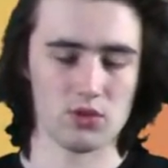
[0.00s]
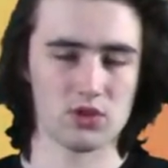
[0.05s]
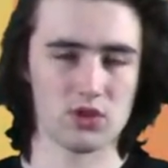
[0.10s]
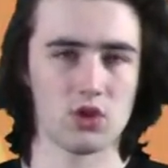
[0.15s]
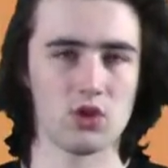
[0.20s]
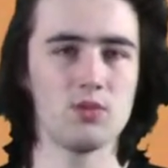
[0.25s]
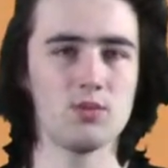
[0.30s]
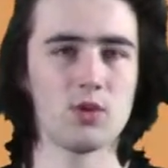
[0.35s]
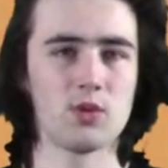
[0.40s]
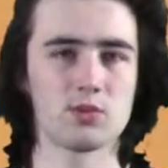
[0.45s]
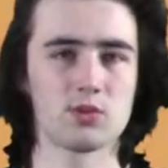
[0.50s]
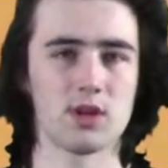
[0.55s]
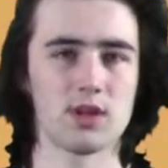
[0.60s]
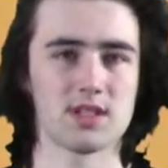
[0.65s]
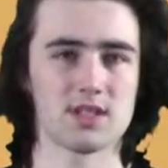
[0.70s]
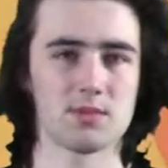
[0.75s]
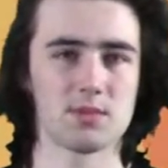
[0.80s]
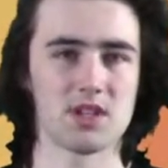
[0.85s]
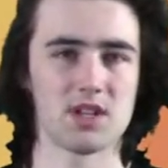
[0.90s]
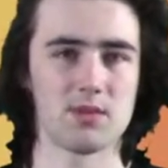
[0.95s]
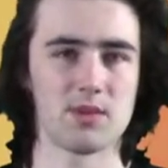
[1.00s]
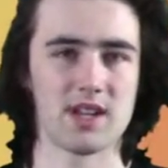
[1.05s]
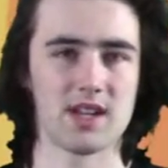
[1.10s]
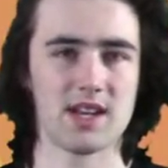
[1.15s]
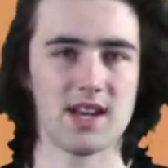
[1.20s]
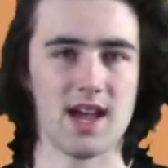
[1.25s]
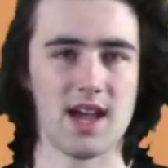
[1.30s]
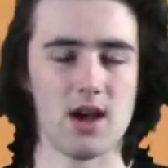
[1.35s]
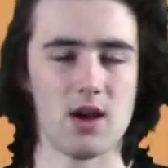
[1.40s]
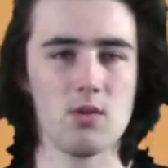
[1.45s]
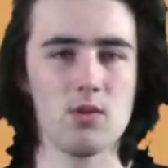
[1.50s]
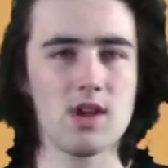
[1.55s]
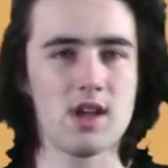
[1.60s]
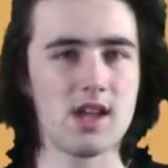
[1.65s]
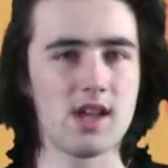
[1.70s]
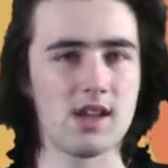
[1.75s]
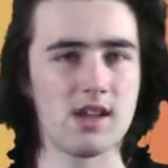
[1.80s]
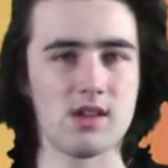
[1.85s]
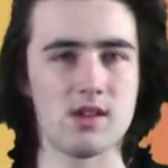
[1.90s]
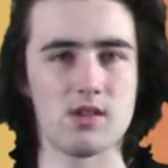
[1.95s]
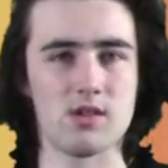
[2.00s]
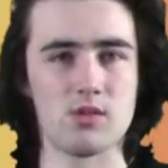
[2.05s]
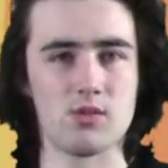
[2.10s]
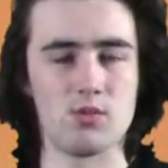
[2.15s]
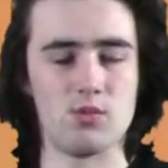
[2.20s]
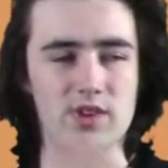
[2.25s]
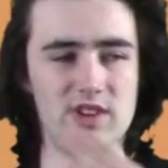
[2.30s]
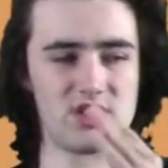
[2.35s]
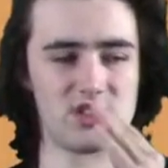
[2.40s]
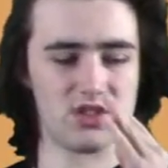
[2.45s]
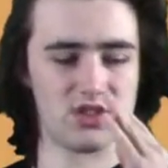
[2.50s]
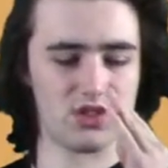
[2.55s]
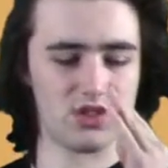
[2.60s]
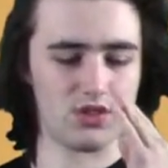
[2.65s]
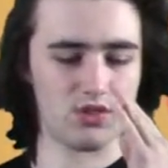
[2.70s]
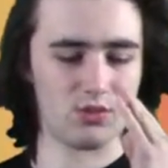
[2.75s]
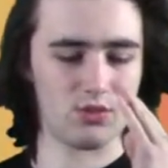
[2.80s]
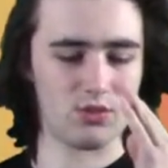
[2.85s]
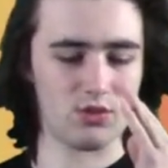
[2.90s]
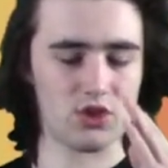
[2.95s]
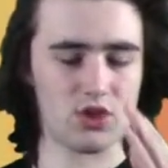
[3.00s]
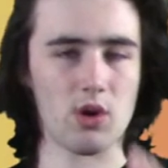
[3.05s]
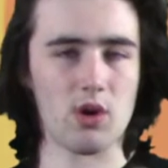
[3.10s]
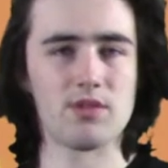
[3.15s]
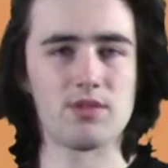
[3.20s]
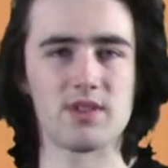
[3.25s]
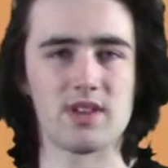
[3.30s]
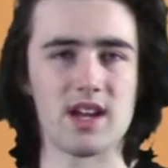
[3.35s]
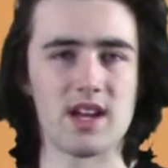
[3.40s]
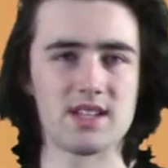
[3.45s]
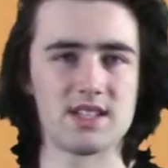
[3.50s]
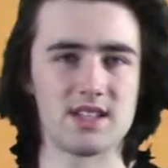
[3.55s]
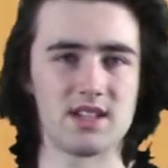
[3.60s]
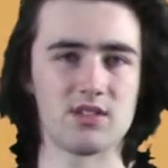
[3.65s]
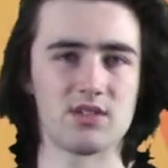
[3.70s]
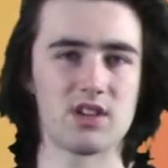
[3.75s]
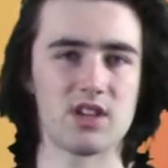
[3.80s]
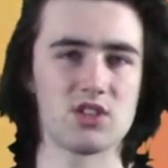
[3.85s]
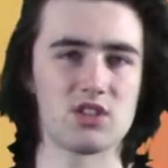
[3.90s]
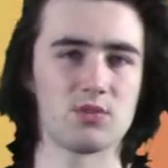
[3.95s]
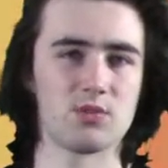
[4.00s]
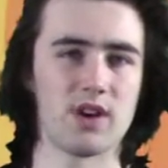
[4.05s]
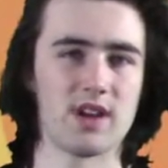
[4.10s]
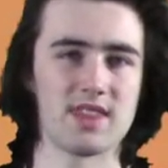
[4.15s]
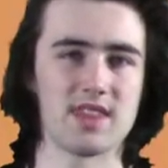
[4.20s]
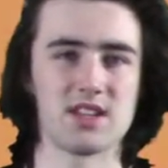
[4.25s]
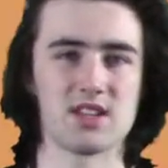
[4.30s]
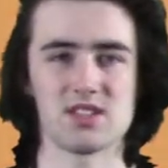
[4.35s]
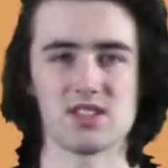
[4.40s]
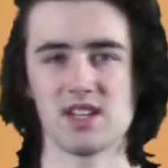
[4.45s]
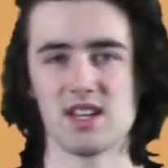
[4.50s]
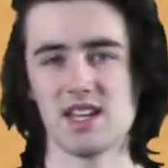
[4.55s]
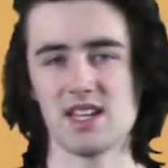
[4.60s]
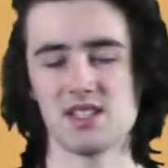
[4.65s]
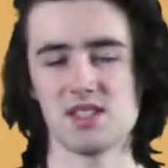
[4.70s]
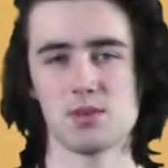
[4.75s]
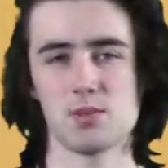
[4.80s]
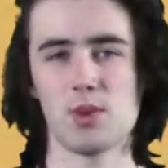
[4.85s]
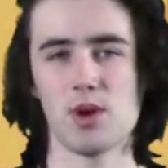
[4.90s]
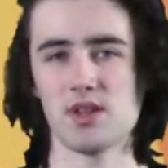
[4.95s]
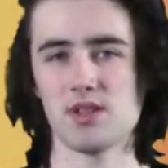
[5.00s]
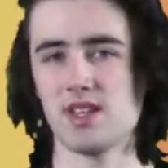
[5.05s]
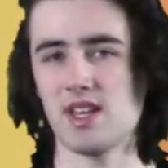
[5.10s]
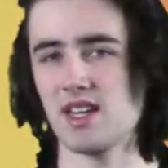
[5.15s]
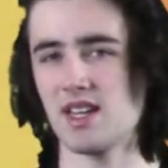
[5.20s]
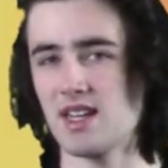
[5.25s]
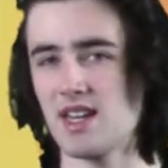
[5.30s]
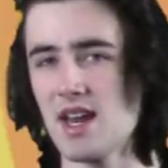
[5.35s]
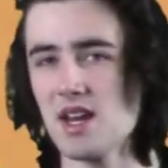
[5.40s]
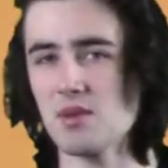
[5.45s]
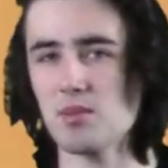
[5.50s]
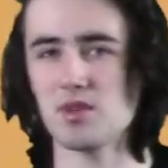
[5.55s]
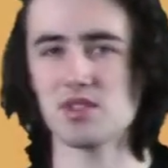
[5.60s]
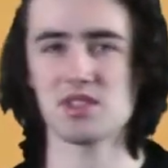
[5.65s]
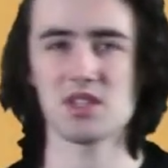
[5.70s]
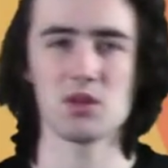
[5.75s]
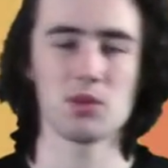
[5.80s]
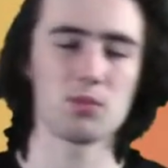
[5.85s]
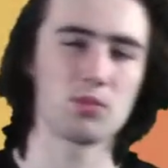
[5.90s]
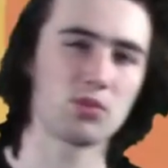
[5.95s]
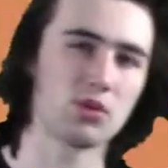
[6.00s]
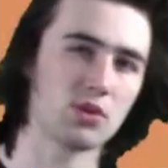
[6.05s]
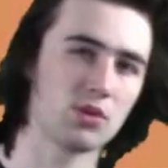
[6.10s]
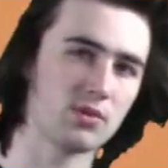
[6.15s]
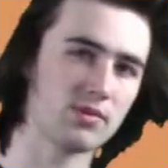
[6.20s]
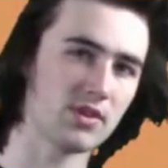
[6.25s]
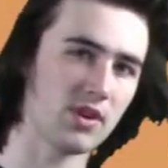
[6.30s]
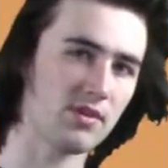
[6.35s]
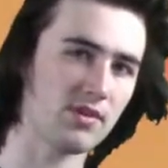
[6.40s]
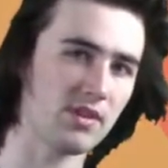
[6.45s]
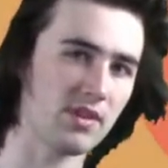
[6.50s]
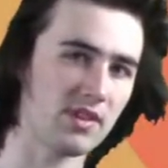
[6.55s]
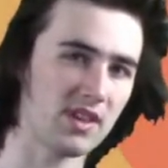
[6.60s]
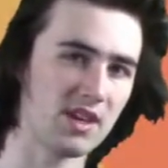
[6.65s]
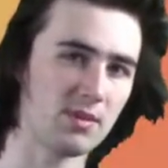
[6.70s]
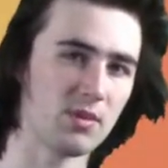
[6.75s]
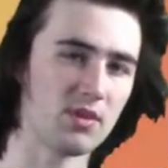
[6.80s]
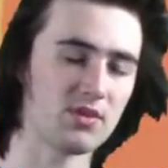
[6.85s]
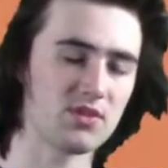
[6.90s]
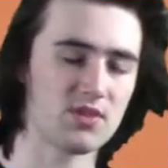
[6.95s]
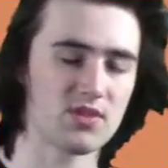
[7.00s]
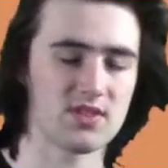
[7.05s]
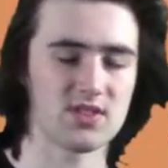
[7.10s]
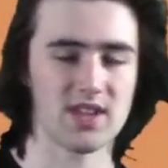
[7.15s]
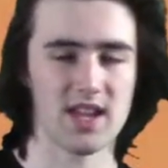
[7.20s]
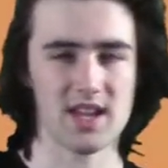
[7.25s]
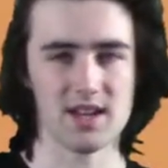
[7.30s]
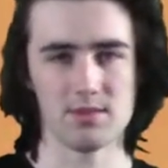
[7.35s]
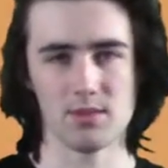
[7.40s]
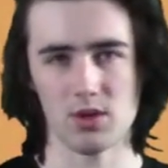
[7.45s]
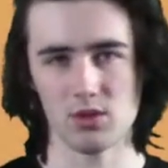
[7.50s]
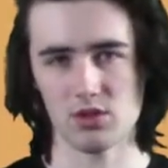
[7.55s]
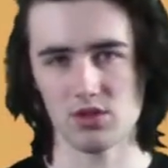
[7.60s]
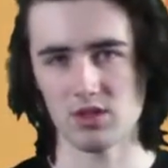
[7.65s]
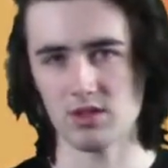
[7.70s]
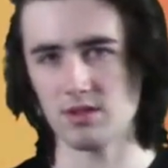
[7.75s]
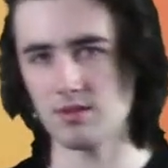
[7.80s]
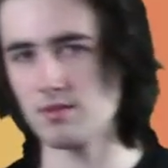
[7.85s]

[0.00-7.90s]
two more products I'm going to make now, which show off the idea of kitchenware that doesn't is it's per se kinetic, but still proves off the theme of set in motion.